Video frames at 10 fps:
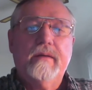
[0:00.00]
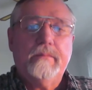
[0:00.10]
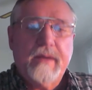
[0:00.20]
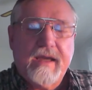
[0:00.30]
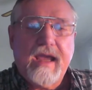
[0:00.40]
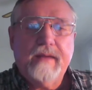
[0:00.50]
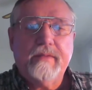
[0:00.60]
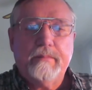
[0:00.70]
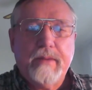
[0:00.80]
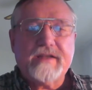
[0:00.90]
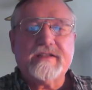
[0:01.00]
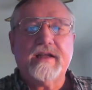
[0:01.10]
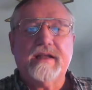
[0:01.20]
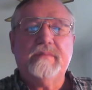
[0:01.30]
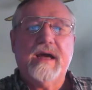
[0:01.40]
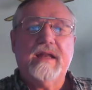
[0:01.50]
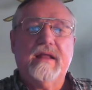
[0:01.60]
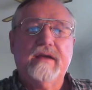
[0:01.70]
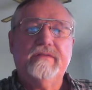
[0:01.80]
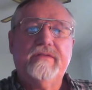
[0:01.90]
became the best thing in my
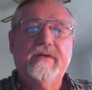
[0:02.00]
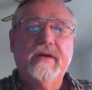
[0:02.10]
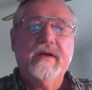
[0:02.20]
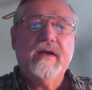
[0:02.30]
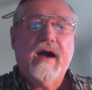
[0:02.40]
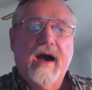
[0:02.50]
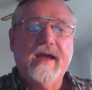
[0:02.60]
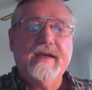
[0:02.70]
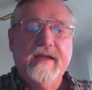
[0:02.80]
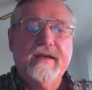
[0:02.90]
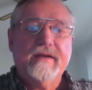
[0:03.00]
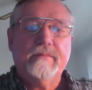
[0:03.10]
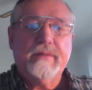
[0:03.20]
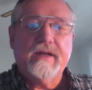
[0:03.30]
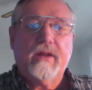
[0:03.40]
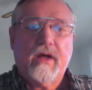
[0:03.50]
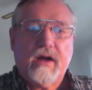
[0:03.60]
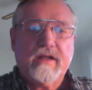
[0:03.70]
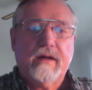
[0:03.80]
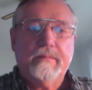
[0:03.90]
life. I needed to be
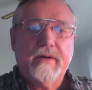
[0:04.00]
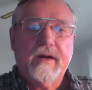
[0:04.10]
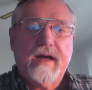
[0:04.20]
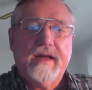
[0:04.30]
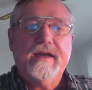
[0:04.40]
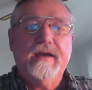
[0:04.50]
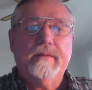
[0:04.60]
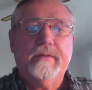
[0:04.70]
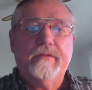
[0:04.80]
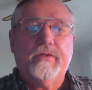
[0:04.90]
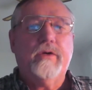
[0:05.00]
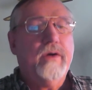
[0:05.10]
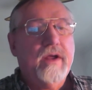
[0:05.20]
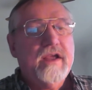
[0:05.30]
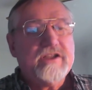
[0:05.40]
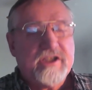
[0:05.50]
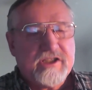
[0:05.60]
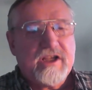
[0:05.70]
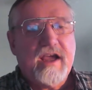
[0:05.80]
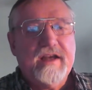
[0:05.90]
locked up. I needed to be for
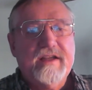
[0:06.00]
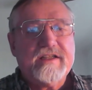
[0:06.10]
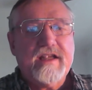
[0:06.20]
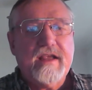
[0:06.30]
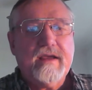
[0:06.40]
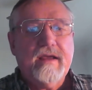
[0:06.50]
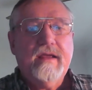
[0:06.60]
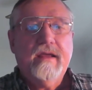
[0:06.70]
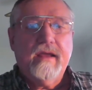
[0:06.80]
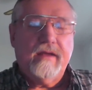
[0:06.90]
society's sake and